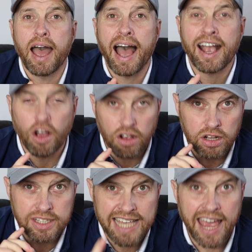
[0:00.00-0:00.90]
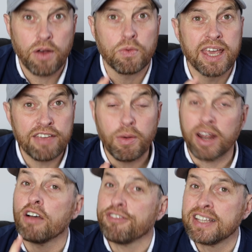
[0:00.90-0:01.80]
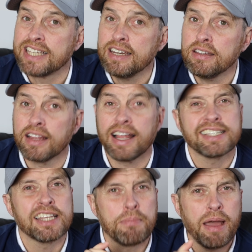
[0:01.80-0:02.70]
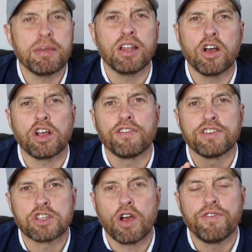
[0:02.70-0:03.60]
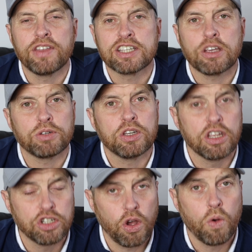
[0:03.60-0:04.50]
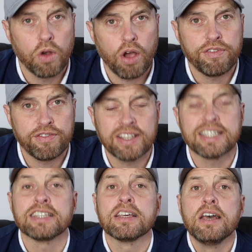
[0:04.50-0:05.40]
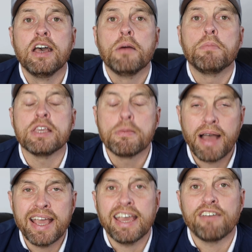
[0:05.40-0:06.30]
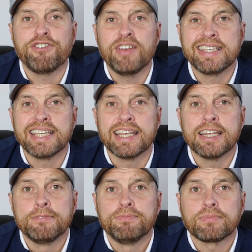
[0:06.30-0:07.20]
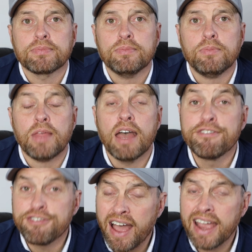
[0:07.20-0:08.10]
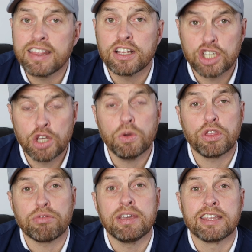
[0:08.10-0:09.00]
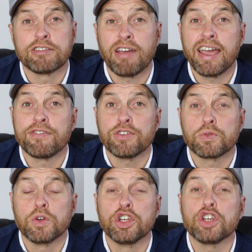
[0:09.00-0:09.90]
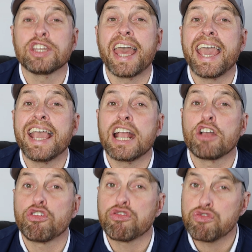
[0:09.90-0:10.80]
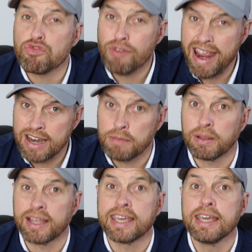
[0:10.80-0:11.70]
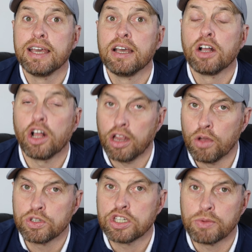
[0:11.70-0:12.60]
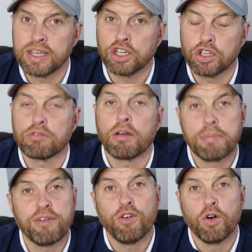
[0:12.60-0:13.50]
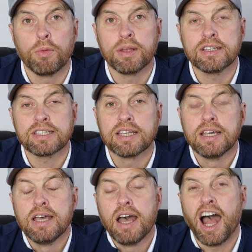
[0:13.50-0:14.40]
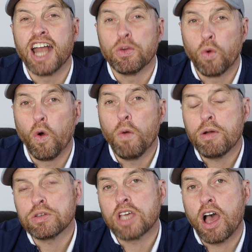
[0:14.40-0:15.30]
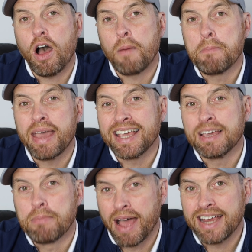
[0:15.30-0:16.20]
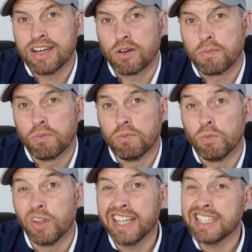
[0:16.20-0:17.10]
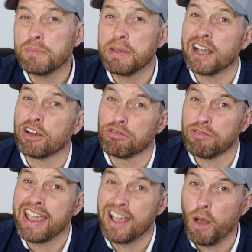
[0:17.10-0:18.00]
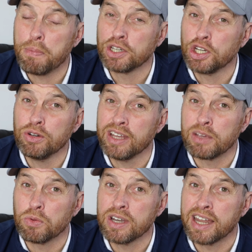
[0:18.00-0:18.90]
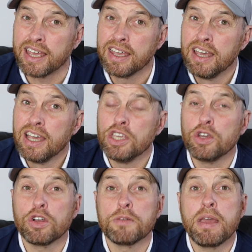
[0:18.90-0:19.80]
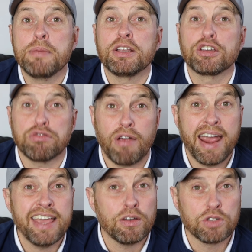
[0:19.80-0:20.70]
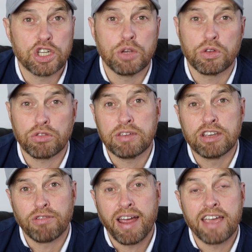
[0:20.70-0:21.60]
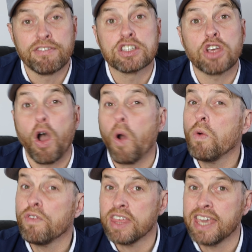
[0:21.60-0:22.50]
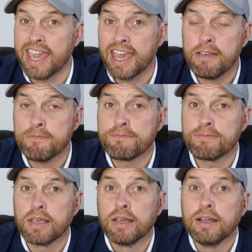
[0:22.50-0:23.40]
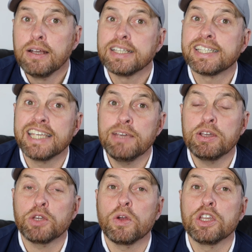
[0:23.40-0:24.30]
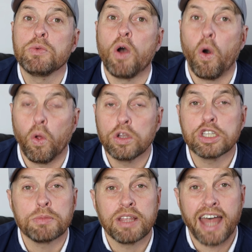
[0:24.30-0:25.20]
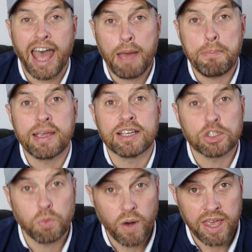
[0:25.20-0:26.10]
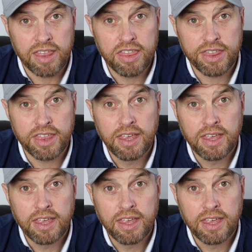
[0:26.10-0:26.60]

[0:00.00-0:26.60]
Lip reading: I got down, even when I got fitted, and like I said, there might be a lot of golfers go for this option that don't go for fittings, but you might get fitted and find that 2 or 3 of the drivers were just incredibly close to each other on performance, and you almost can't make your mind up. Well, this would be a great opportunity, wouldn't it? You could maybe try those 2 or 3 drivers over the year, see which one you were ultimately the happiest with.